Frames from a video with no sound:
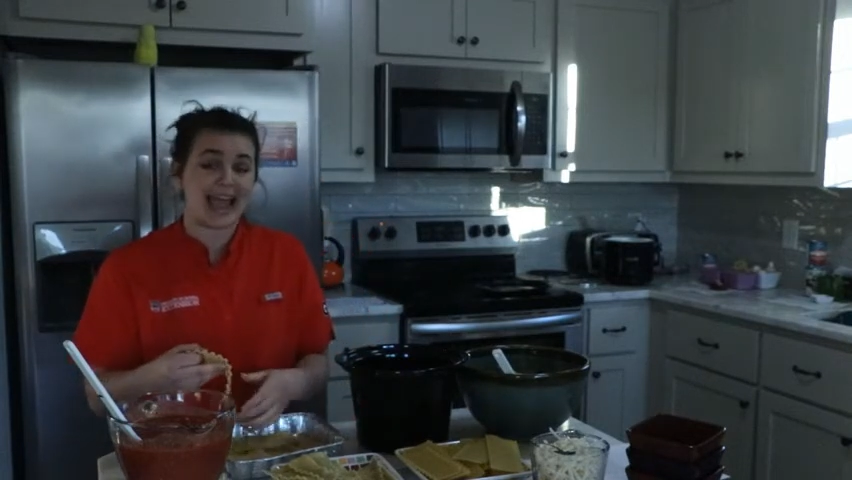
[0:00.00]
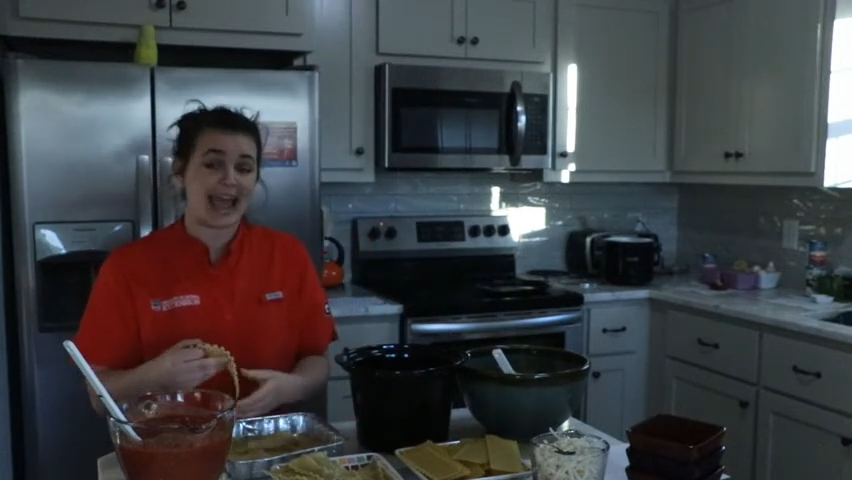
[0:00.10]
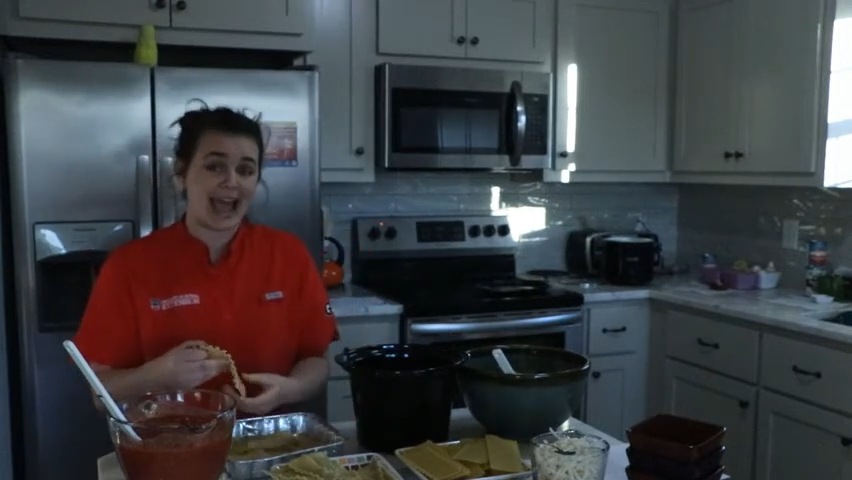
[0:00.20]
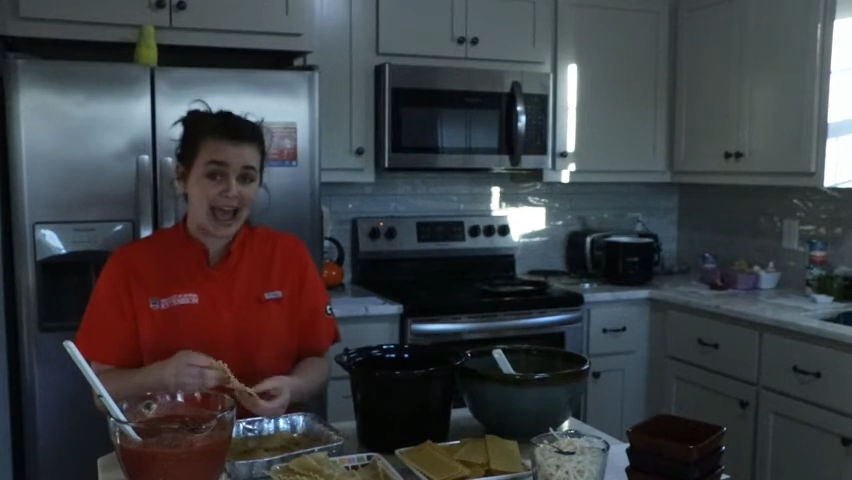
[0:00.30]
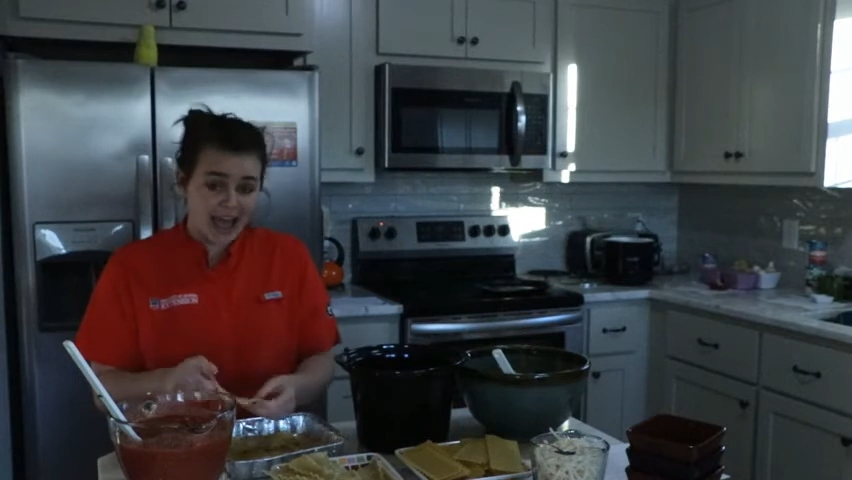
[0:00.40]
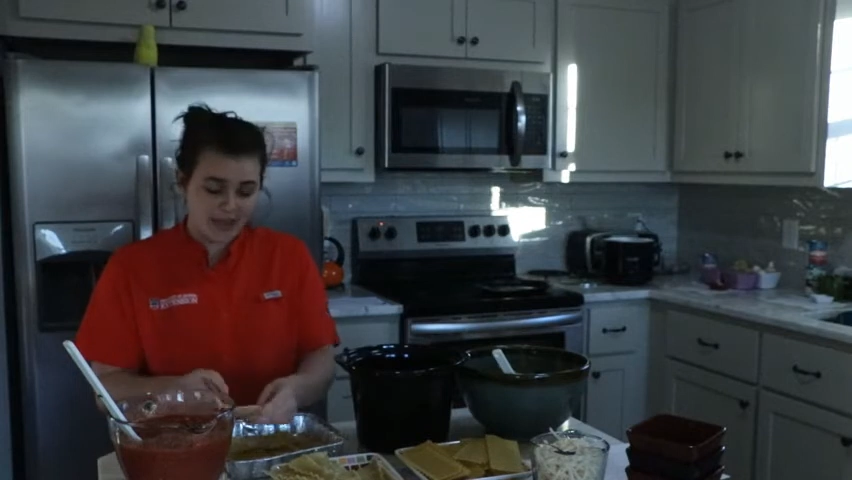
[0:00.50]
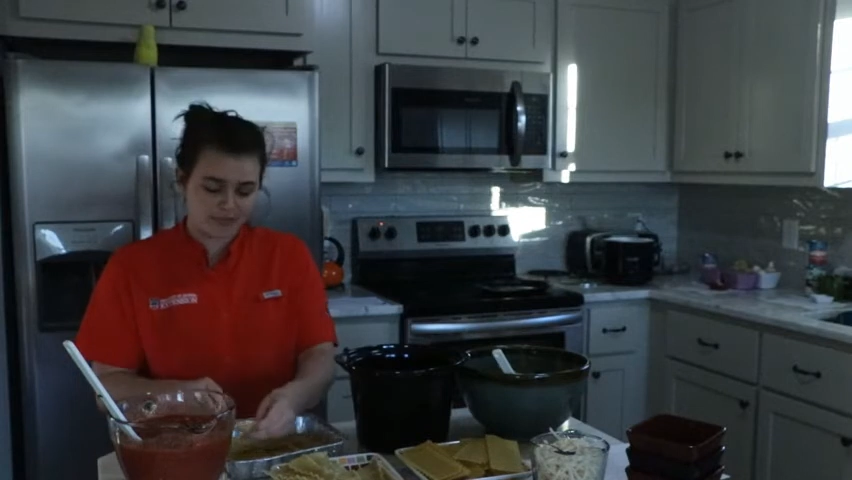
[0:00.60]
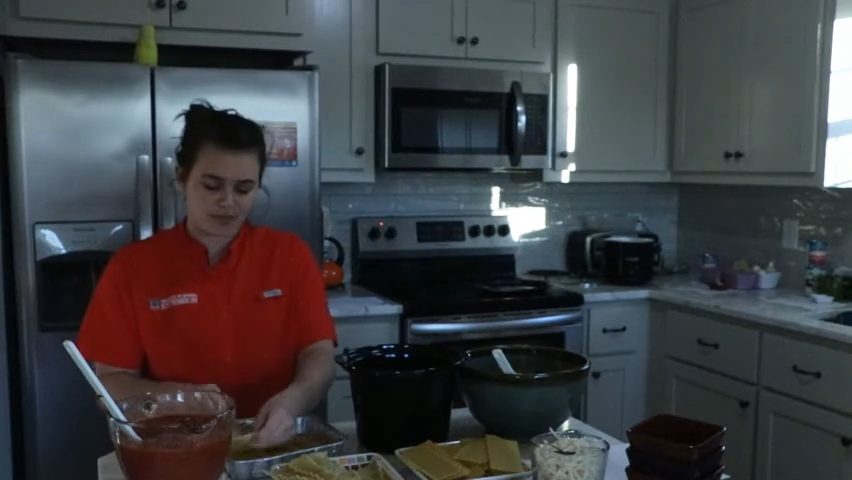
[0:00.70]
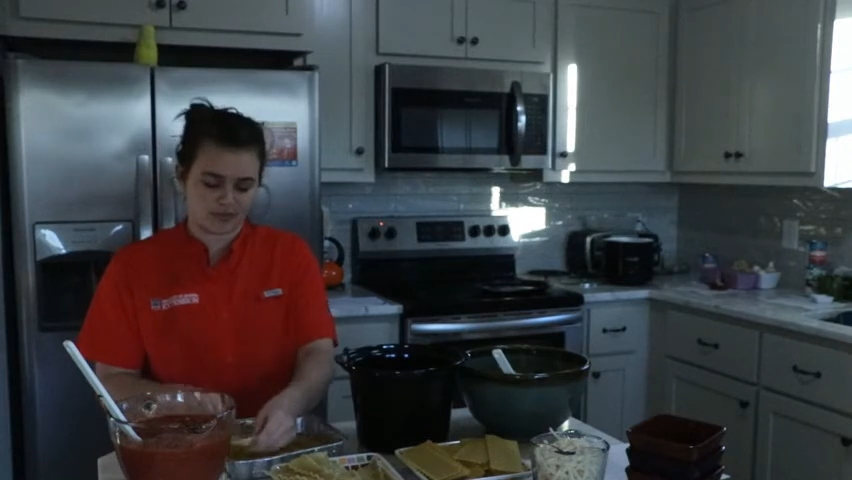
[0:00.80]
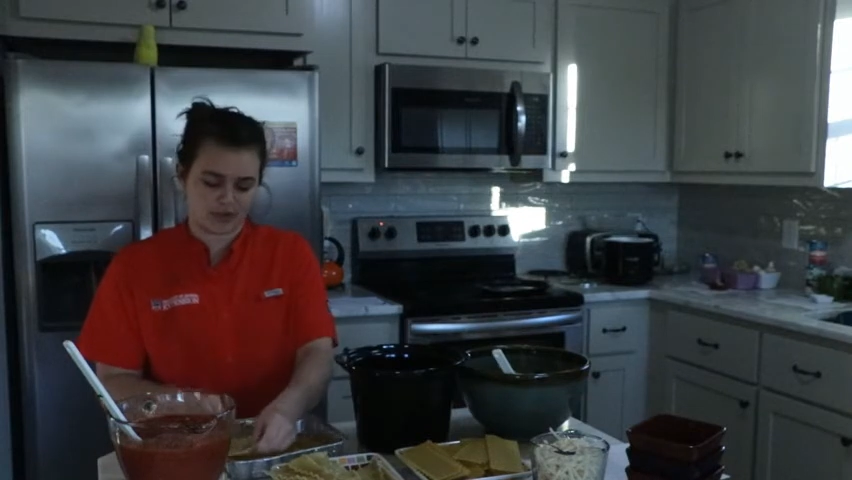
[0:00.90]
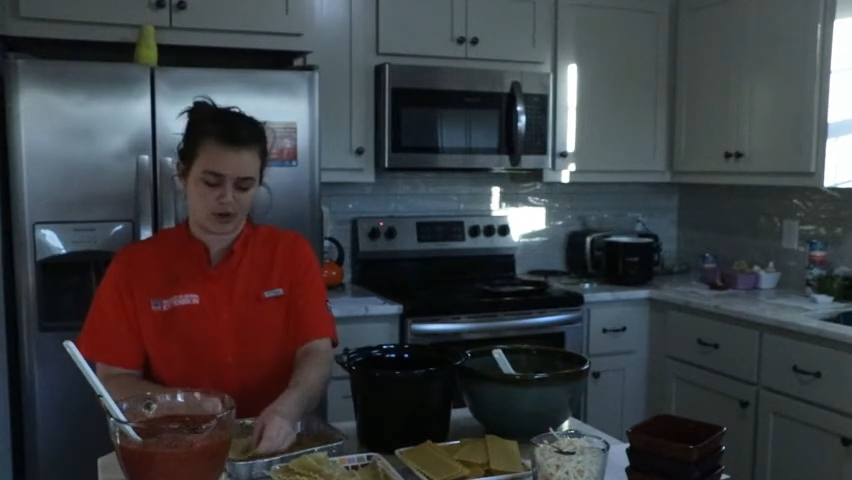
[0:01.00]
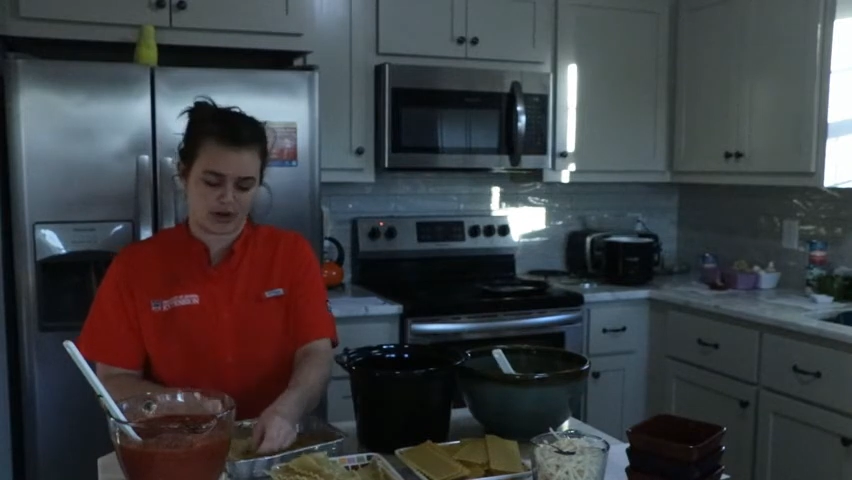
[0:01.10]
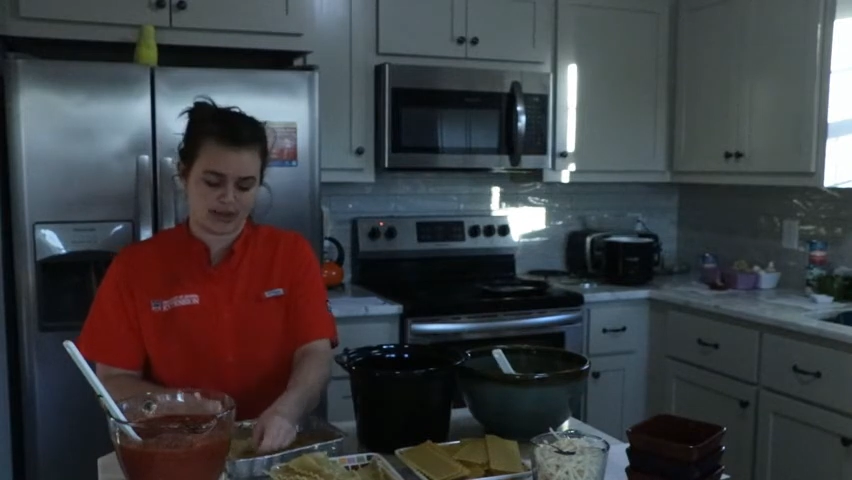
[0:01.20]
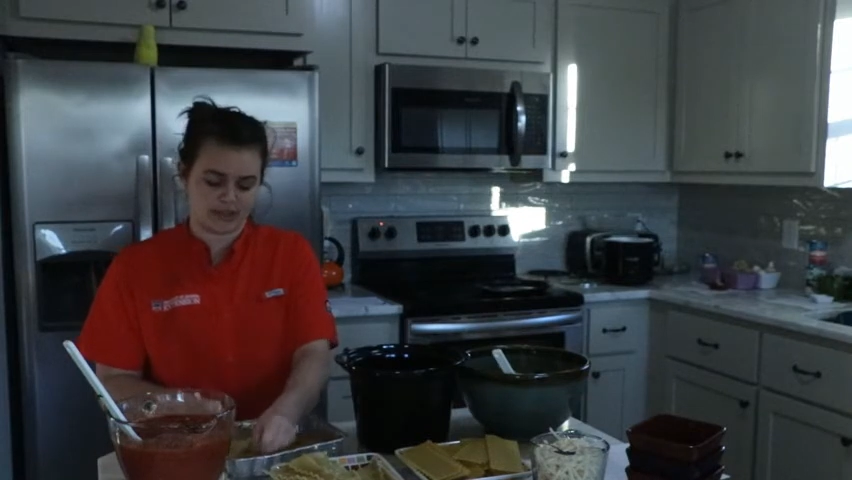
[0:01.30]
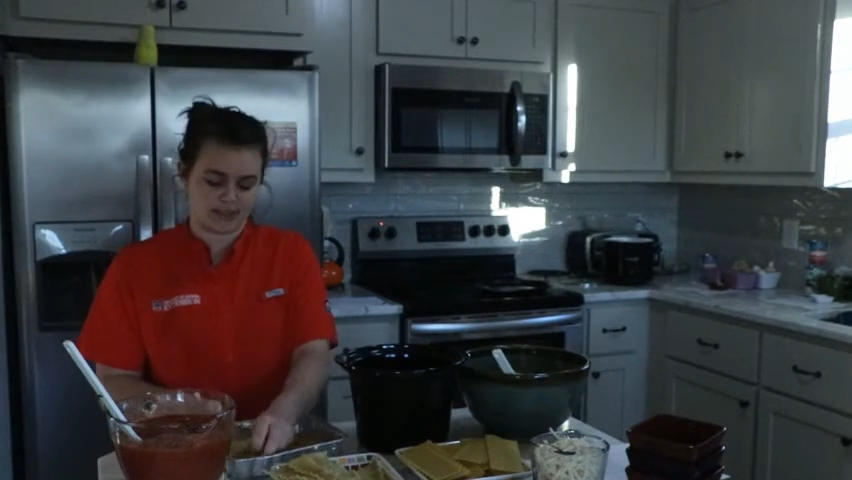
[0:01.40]
half of the
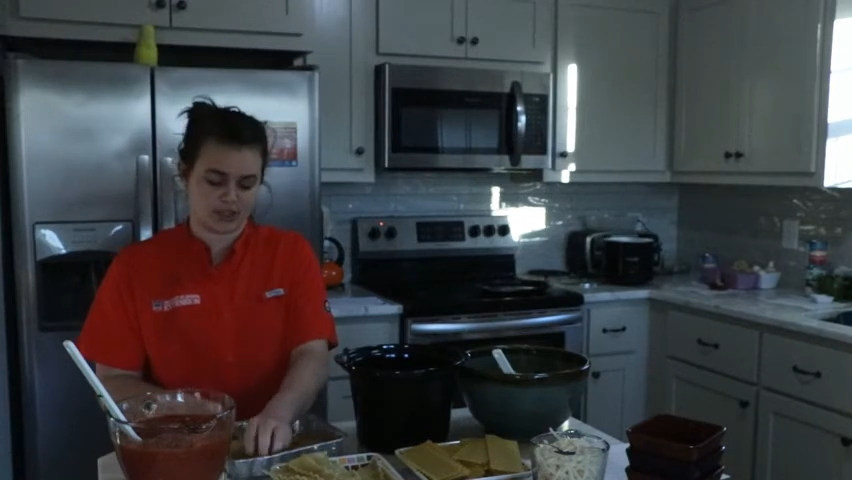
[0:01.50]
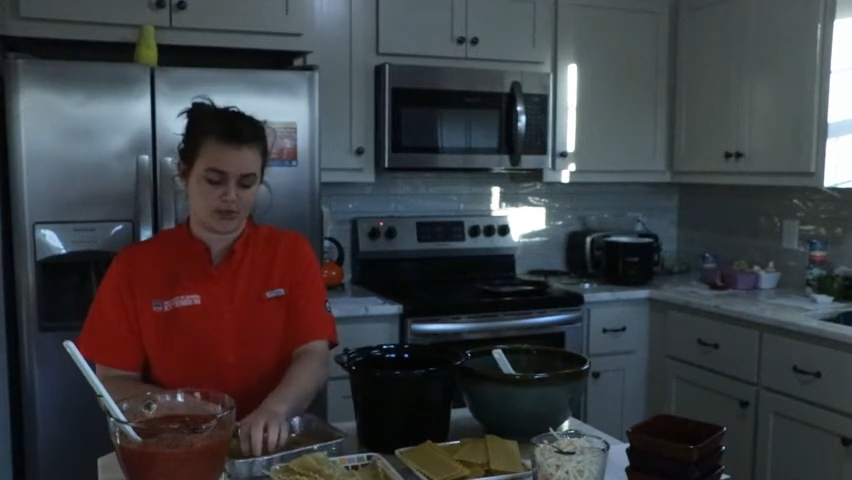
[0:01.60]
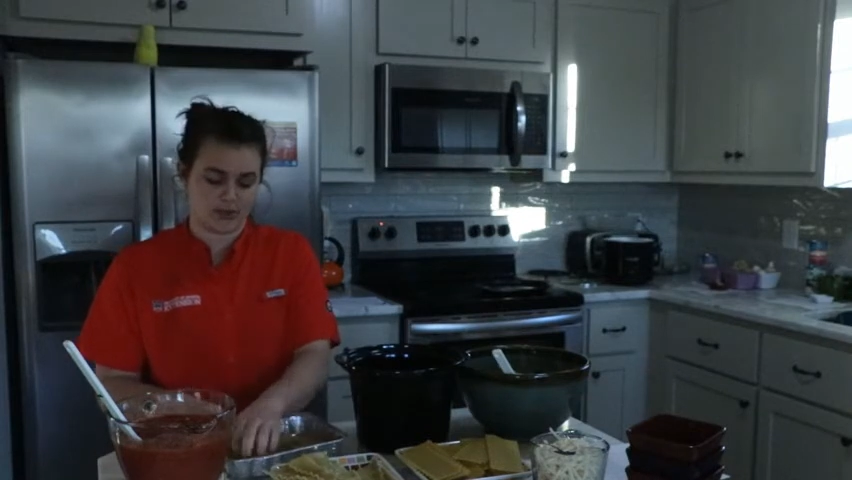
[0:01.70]
grains that you